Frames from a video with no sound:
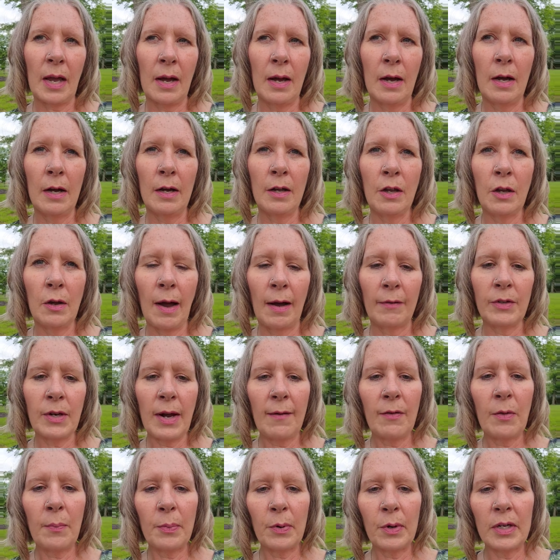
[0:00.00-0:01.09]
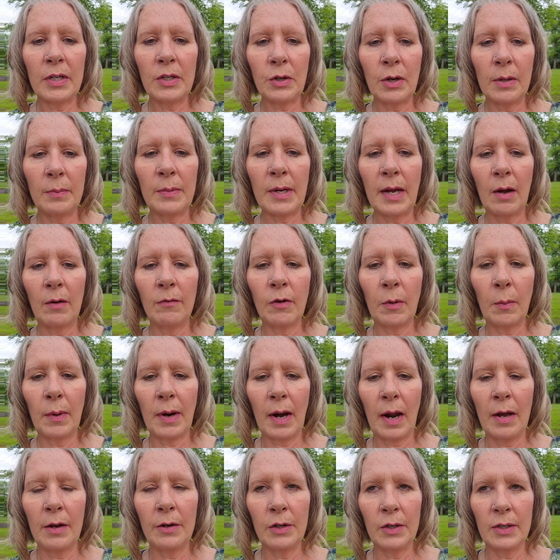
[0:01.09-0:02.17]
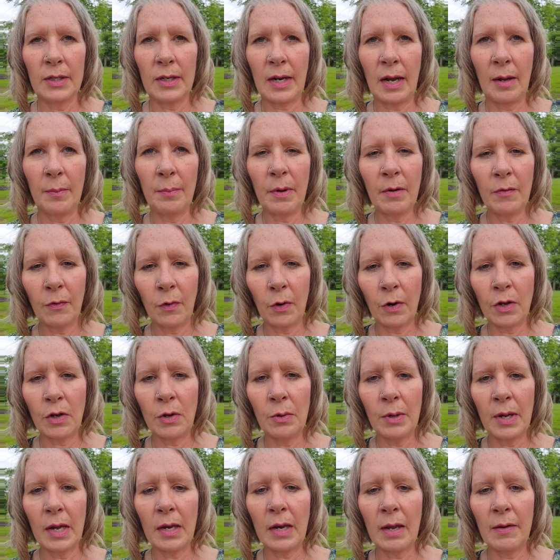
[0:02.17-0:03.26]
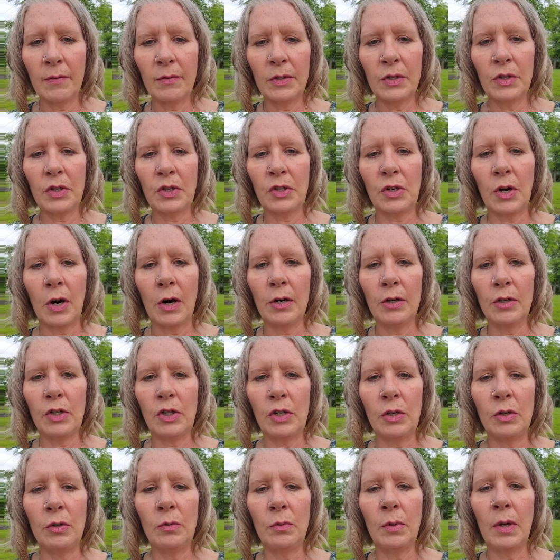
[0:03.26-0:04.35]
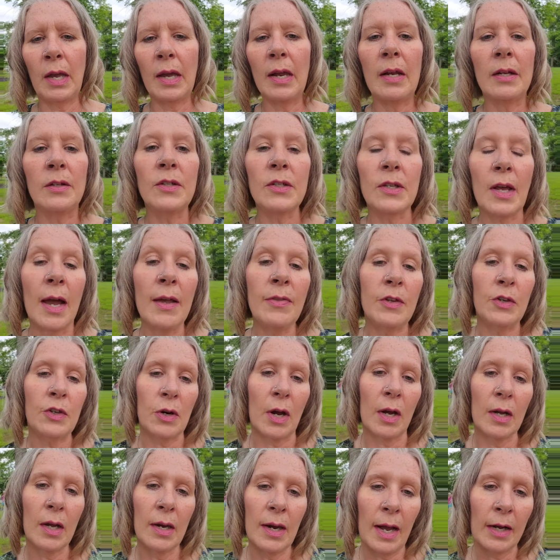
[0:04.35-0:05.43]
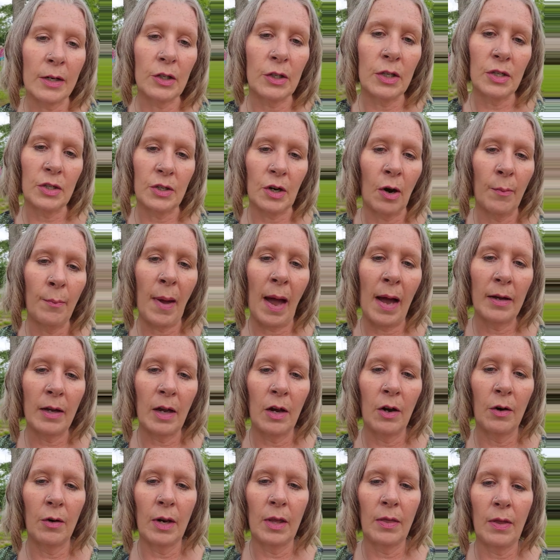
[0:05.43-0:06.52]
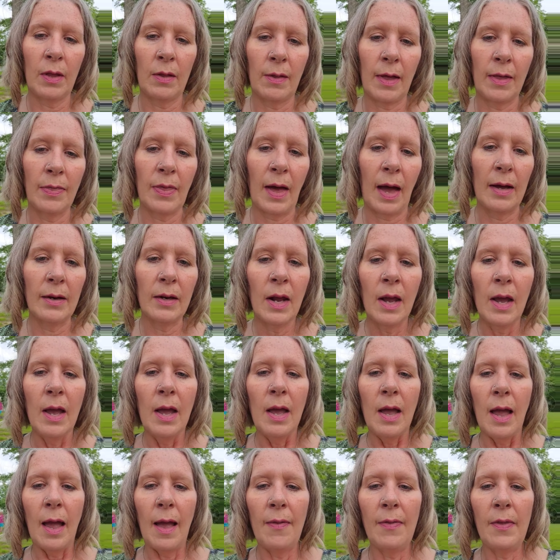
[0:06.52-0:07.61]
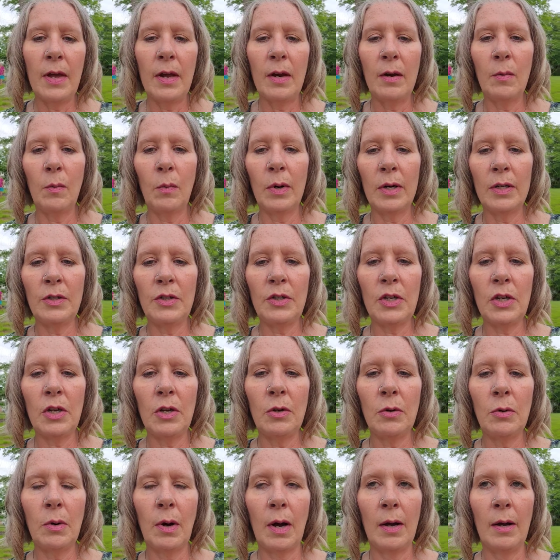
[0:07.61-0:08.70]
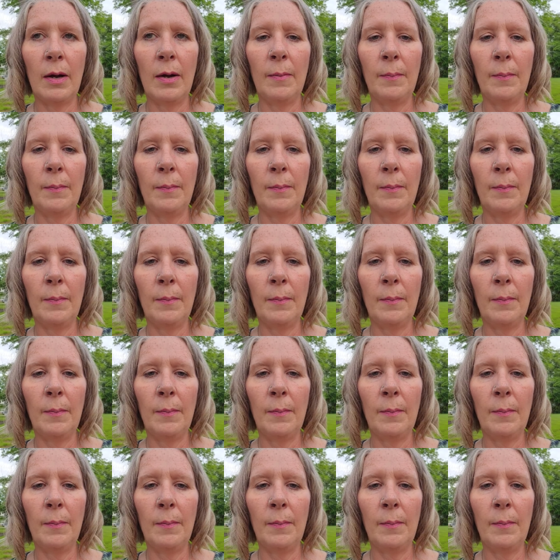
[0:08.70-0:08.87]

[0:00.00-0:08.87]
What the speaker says: You have to have the pre-trip down, from what I understand, before you can even start to get inside the truck and actually start backing or anything like that. And then once you